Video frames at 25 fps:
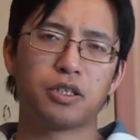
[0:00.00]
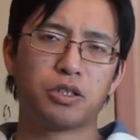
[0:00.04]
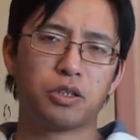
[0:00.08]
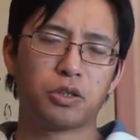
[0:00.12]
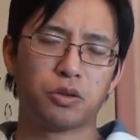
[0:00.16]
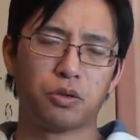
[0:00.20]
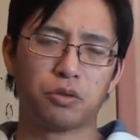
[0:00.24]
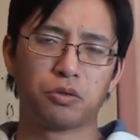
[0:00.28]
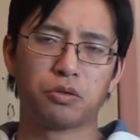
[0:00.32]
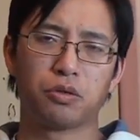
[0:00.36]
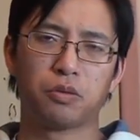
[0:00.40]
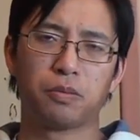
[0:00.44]
a
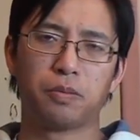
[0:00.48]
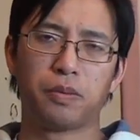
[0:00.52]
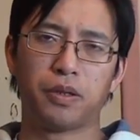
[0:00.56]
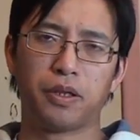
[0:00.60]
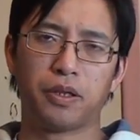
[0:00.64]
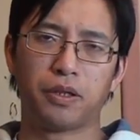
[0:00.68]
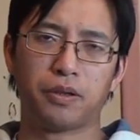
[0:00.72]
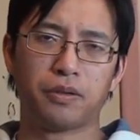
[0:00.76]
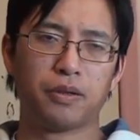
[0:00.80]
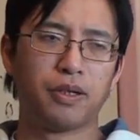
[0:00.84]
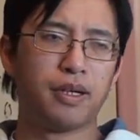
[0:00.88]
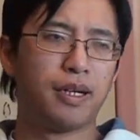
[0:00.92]
shorter
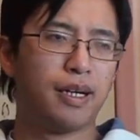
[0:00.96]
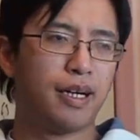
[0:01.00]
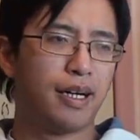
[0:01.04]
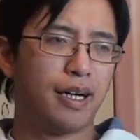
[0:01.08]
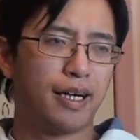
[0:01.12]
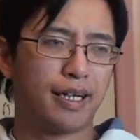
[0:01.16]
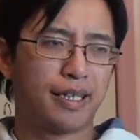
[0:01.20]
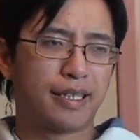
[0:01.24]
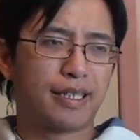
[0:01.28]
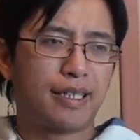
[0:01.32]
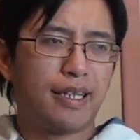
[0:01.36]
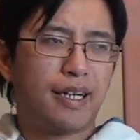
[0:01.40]
bow,
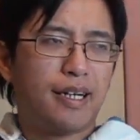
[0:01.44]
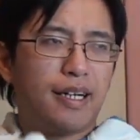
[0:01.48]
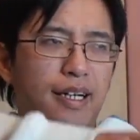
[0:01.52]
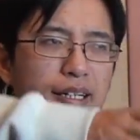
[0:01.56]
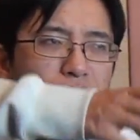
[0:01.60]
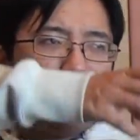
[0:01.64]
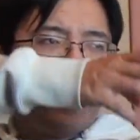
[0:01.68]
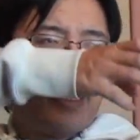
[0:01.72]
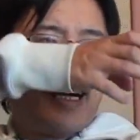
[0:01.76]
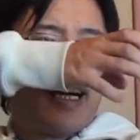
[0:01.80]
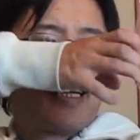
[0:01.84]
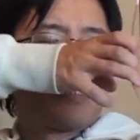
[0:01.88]
I
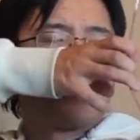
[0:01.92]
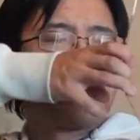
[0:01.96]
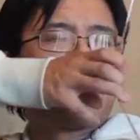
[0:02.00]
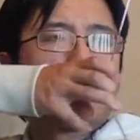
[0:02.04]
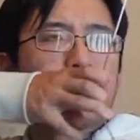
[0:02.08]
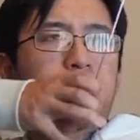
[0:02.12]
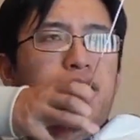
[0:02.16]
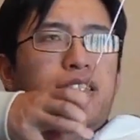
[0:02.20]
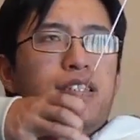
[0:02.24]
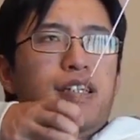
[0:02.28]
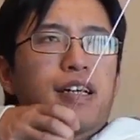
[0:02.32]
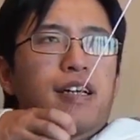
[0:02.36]
can't
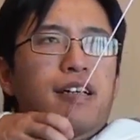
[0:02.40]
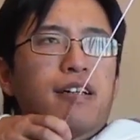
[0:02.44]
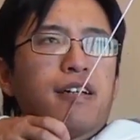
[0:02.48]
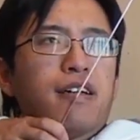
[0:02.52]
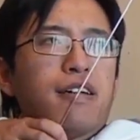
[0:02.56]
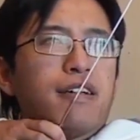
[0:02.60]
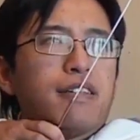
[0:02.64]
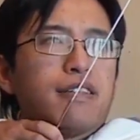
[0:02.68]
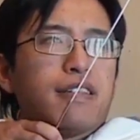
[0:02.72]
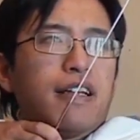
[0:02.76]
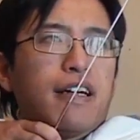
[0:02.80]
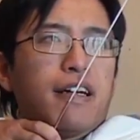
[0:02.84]
actually get
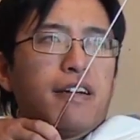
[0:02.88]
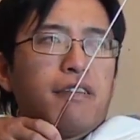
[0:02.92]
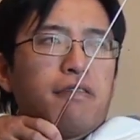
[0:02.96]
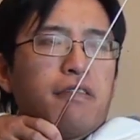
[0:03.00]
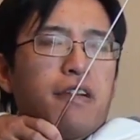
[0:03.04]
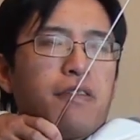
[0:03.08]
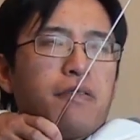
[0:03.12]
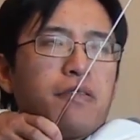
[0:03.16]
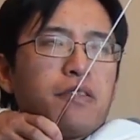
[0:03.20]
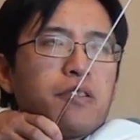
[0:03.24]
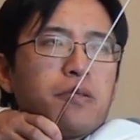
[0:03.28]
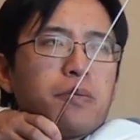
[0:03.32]
that
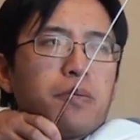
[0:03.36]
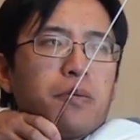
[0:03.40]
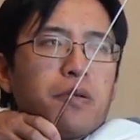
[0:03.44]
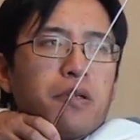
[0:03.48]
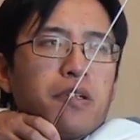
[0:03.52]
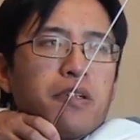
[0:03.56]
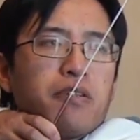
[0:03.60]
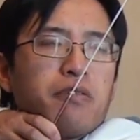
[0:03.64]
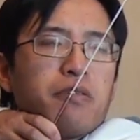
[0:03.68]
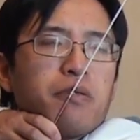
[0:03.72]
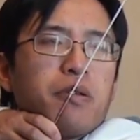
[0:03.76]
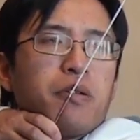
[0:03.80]
reference
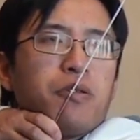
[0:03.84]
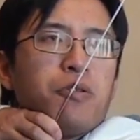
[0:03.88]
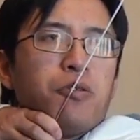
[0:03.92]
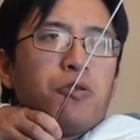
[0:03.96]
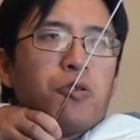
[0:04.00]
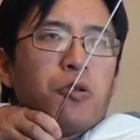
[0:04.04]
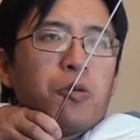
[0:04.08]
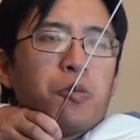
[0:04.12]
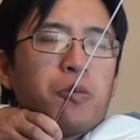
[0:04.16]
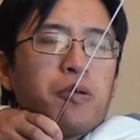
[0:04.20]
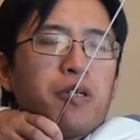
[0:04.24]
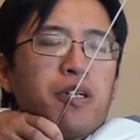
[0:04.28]
point for a
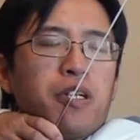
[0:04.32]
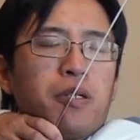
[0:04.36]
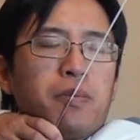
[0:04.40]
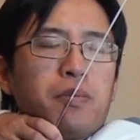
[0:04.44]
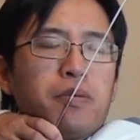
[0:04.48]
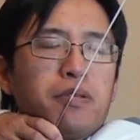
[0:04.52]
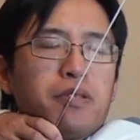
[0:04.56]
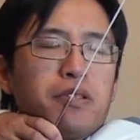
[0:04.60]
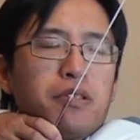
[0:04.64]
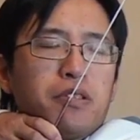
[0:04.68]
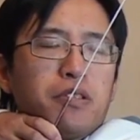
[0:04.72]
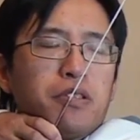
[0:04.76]
normal head
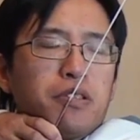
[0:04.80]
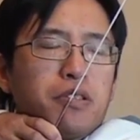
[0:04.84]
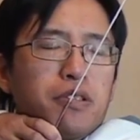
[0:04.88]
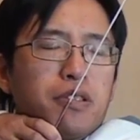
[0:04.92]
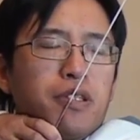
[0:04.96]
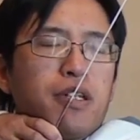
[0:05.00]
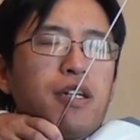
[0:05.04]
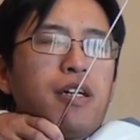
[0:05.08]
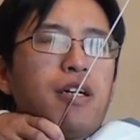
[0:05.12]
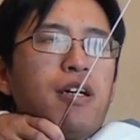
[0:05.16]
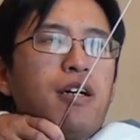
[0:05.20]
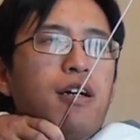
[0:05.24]
position.
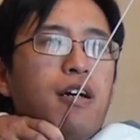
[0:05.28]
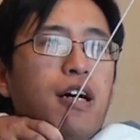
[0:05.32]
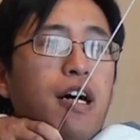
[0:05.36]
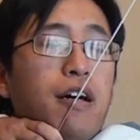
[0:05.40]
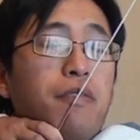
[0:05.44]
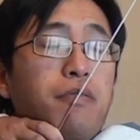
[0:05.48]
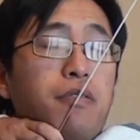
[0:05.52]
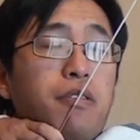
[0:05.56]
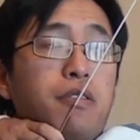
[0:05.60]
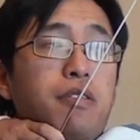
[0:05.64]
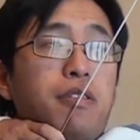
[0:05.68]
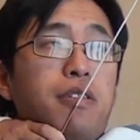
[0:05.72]
I
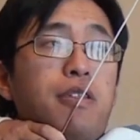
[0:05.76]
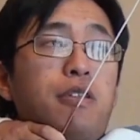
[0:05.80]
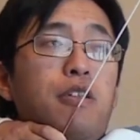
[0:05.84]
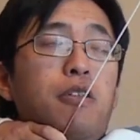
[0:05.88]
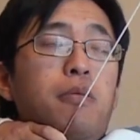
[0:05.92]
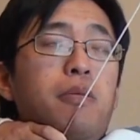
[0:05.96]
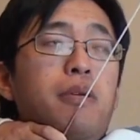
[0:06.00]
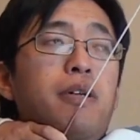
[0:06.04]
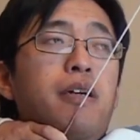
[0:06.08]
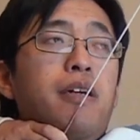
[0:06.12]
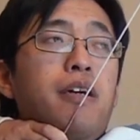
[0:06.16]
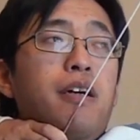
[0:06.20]
have to
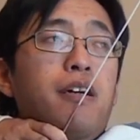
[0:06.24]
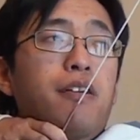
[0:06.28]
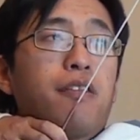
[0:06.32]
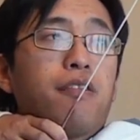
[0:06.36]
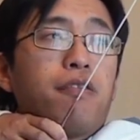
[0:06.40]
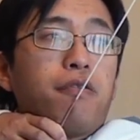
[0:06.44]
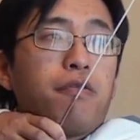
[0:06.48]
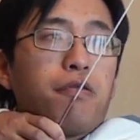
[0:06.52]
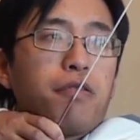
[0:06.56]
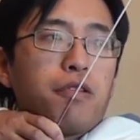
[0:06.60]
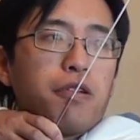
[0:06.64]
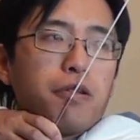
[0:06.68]
tilt my
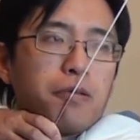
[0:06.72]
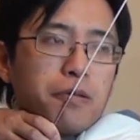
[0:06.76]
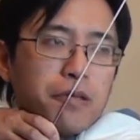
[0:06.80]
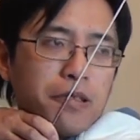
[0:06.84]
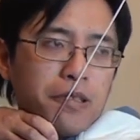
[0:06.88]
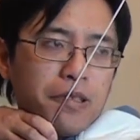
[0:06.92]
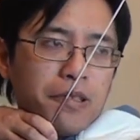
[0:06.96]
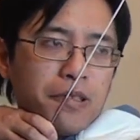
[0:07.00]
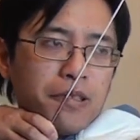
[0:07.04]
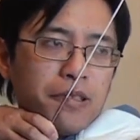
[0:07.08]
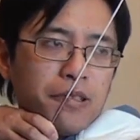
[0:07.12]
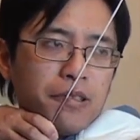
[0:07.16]
head
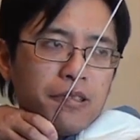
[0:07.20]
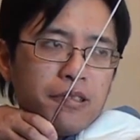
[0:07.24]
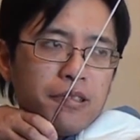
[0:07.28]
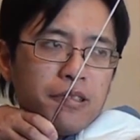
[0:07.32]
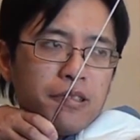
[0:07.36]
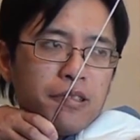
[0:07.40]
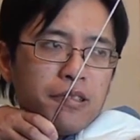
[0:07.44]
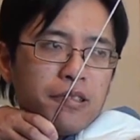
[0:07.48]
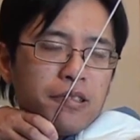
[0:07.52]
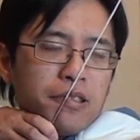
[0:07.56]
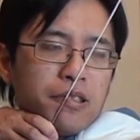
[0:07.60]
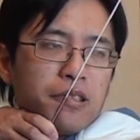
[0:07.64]
forward
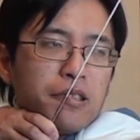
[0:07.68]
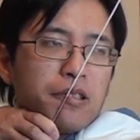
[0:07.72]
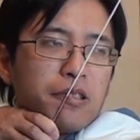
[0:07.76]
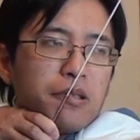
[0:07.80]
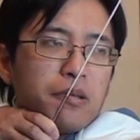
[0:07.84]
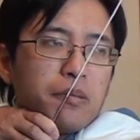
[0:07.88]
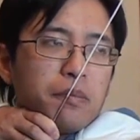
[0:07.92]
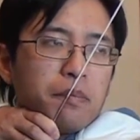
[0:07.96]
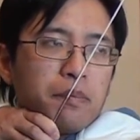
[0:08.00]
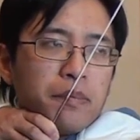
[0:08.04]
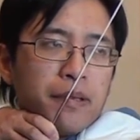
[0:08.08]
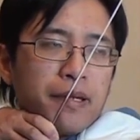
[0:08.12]

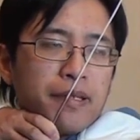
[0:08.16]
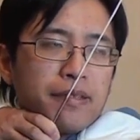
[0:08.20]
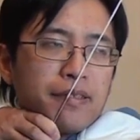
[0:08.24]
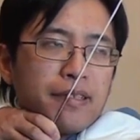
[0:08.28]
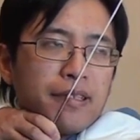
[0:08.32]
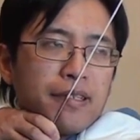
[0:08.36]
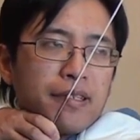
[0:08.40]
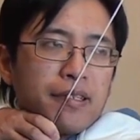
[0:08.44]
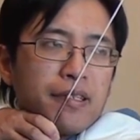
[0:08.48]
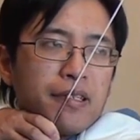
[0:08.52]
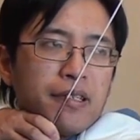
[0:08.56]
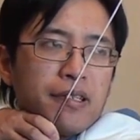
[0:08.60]
to make
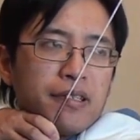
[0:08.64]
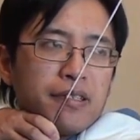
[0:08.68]
that